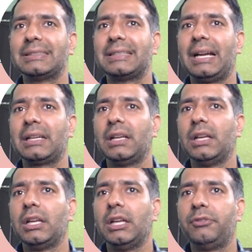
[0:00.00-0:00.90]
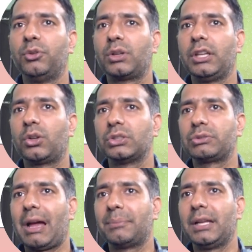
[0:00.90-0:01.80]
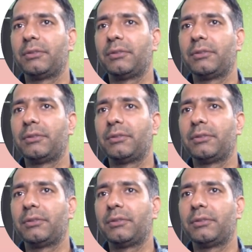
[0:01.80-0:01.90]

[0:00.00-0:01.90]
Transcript: sense that if you click on swap,